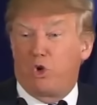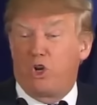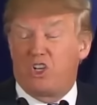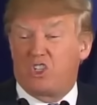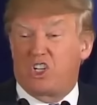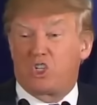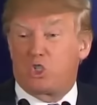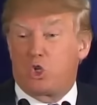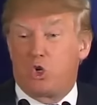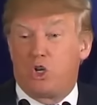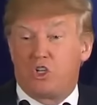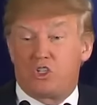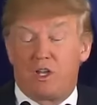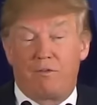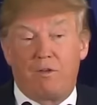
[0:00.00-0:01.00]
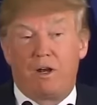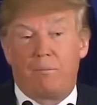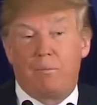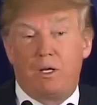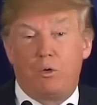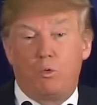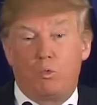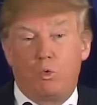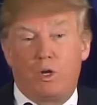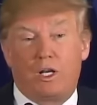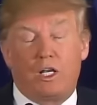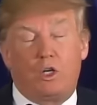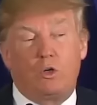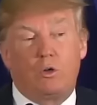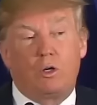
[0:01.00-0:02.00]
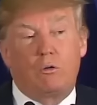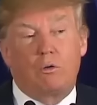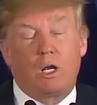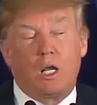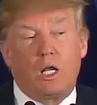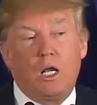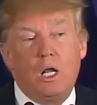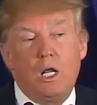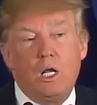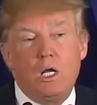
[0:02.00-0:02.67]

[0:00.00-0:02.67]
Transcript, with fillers: 36, 37. I mean, really doing great.